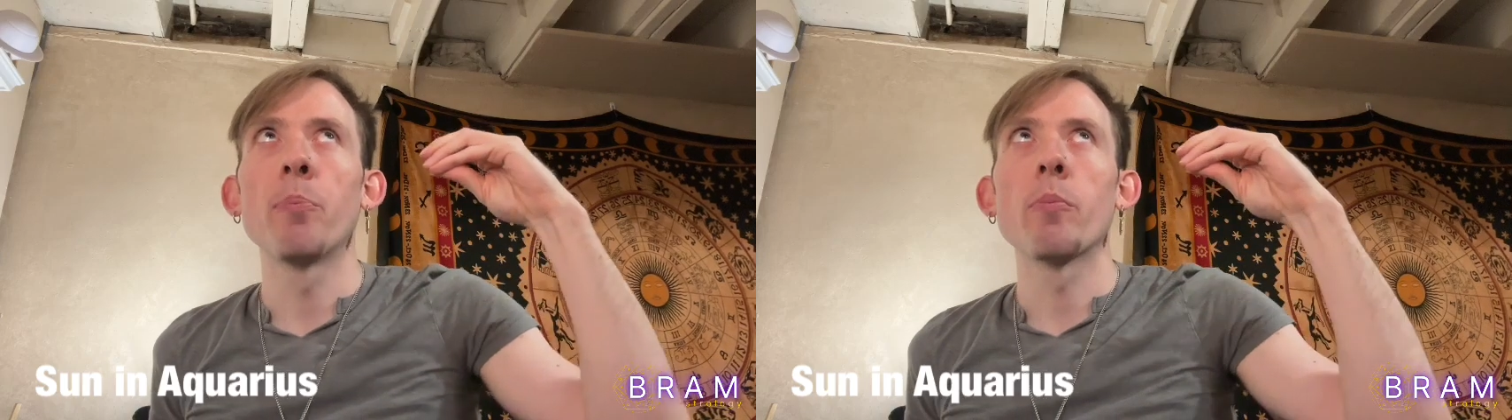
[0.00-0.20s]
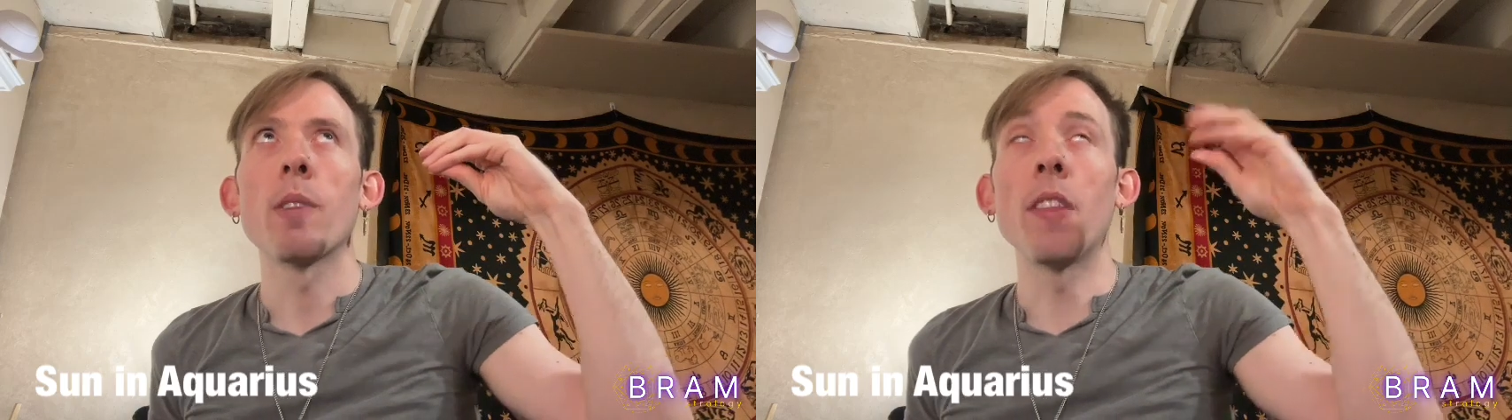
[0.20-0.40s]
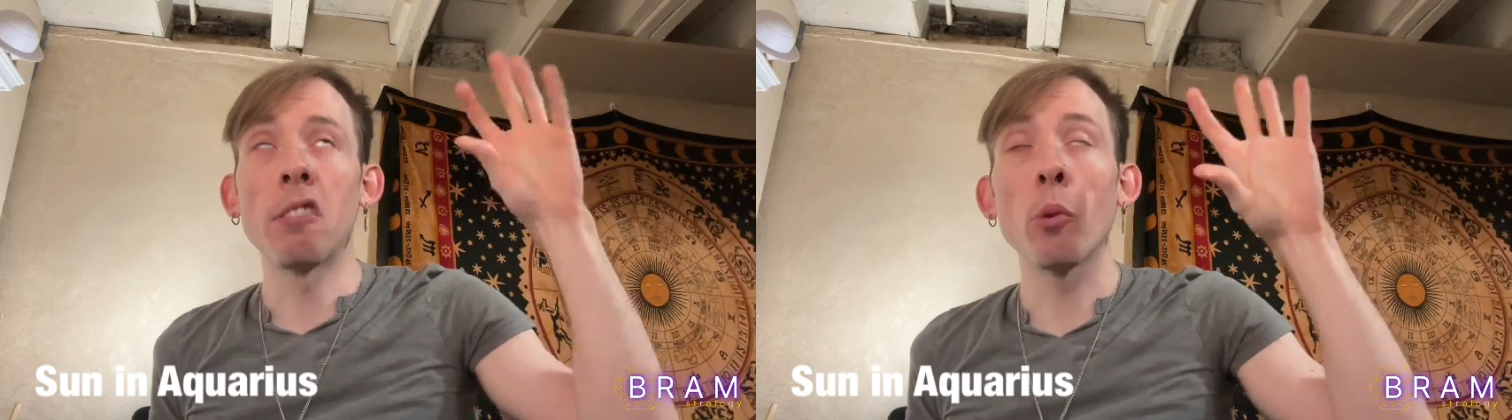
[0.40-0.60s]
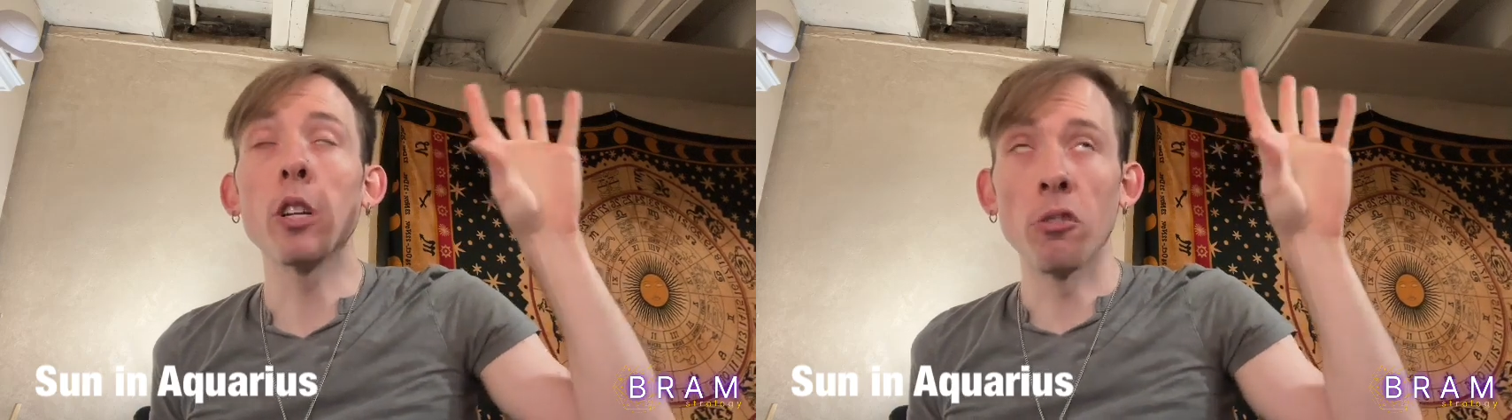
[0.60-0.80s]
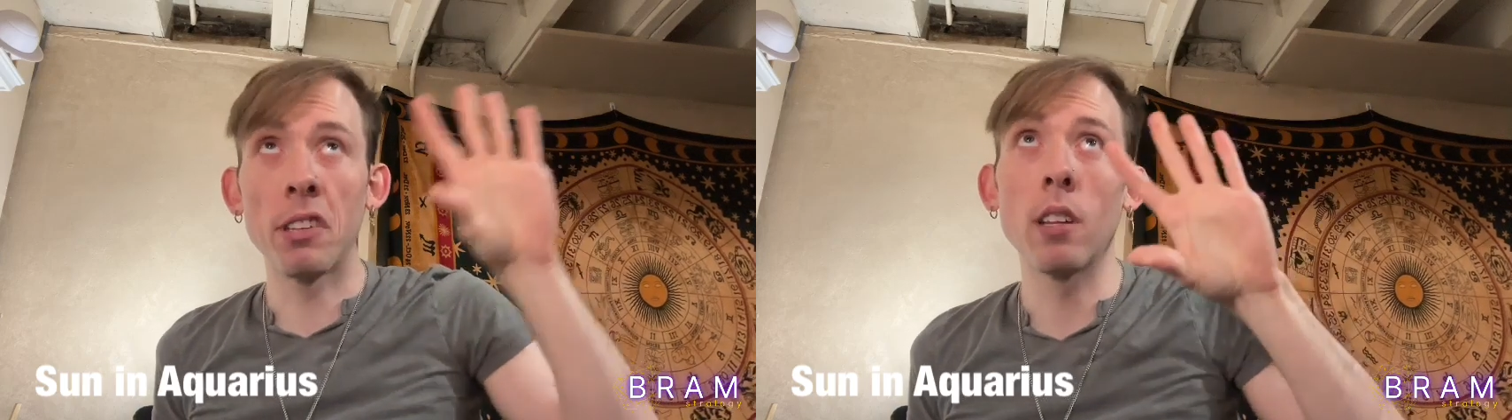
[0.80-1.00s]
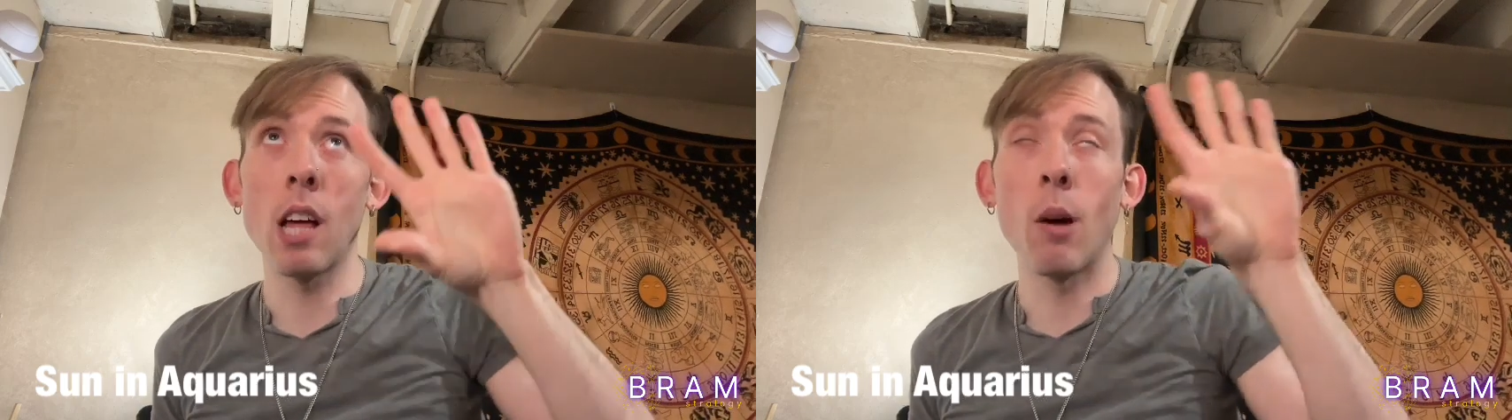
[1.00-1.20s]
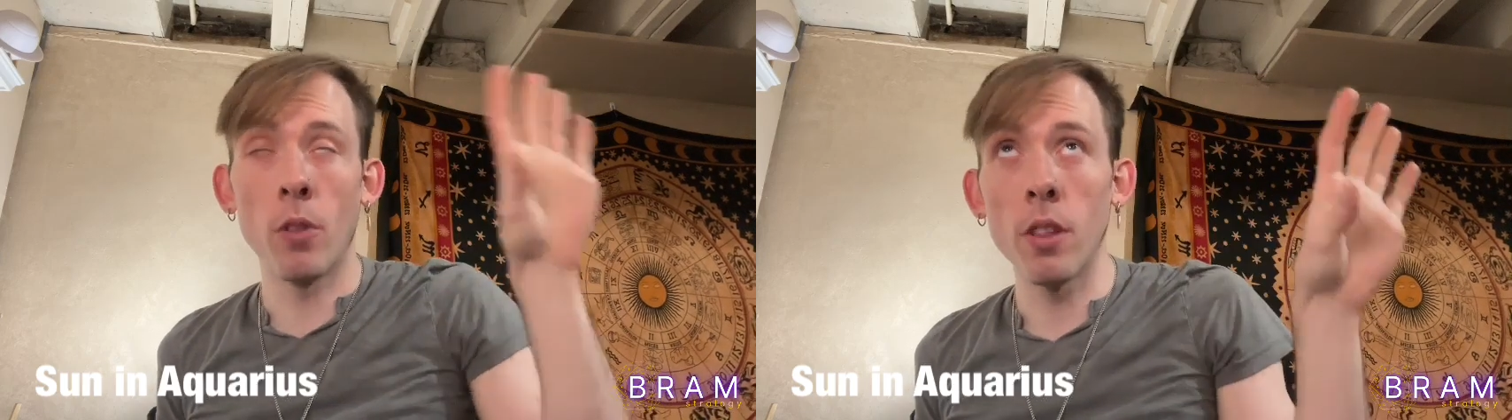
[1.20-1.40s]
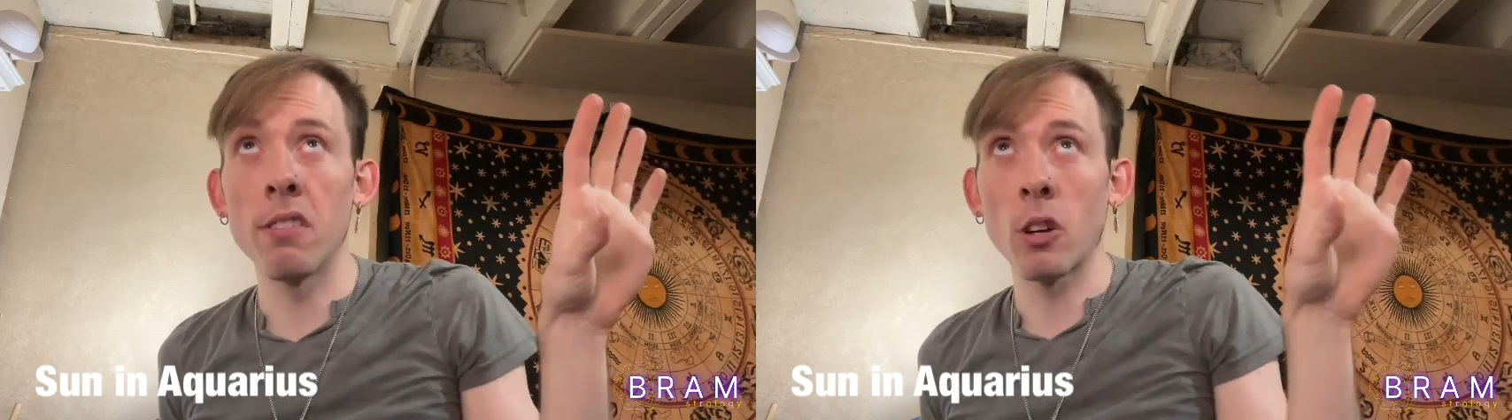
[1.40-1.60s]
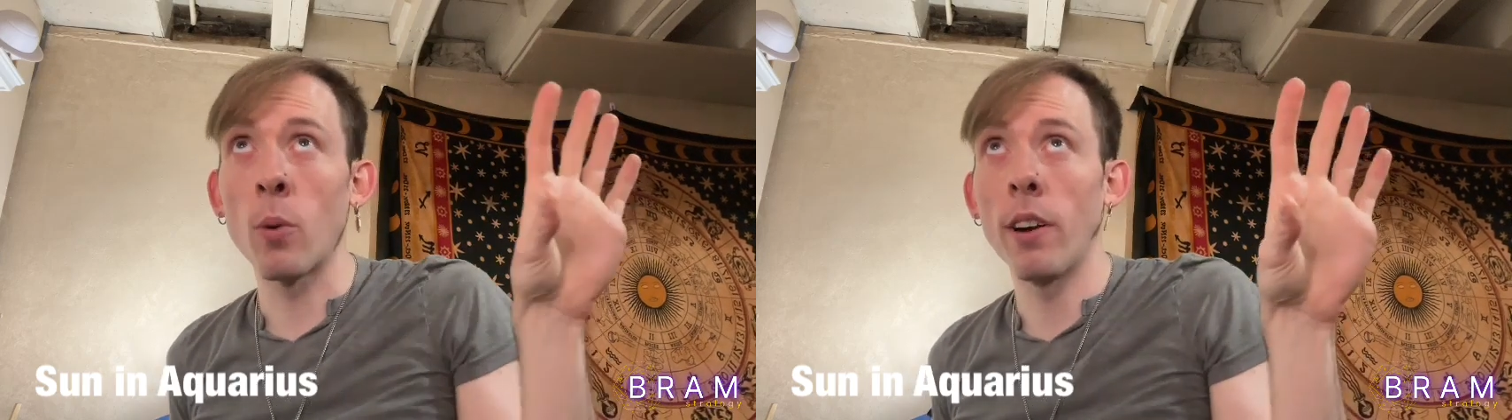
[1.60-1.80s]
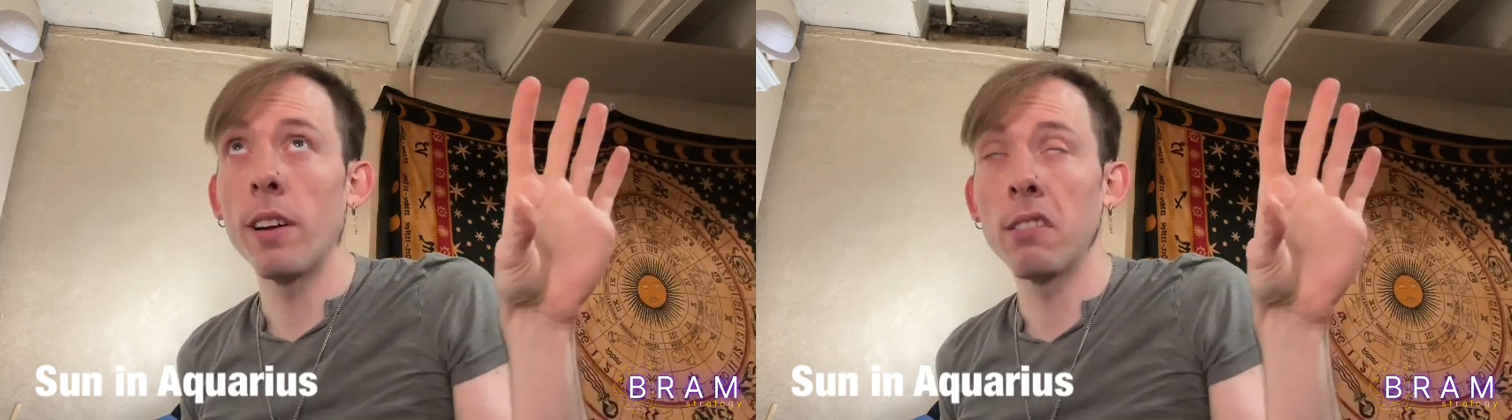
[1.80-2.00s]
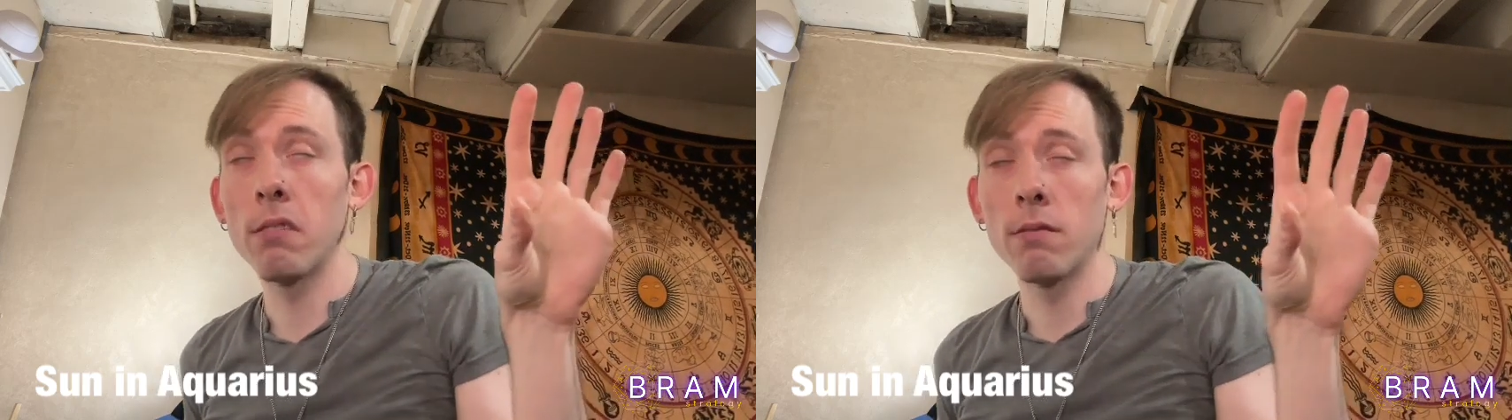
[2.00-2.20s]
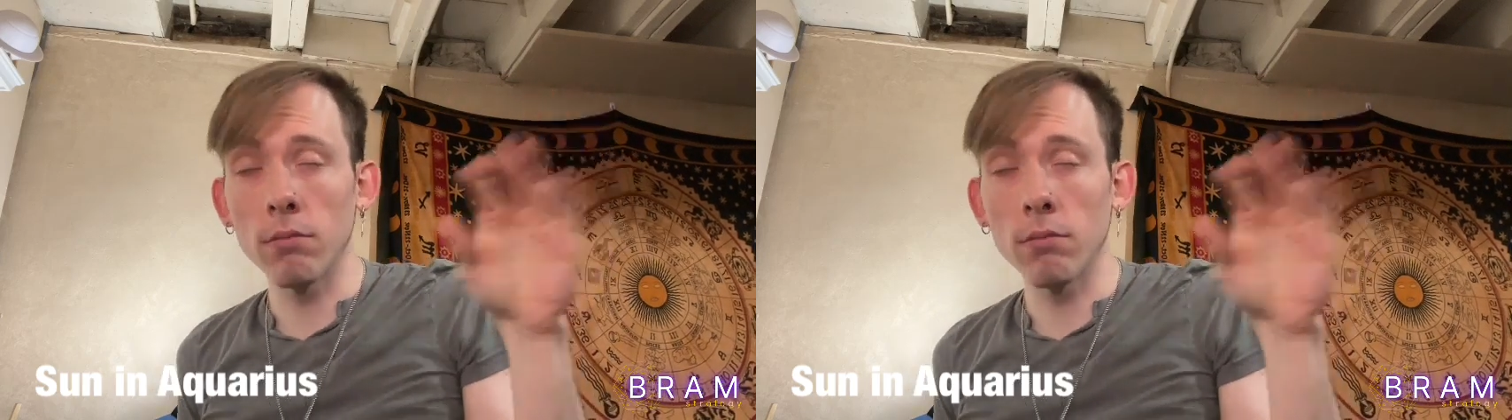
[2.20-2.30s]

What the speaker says: and this is what you'll see a lot with this Aquarius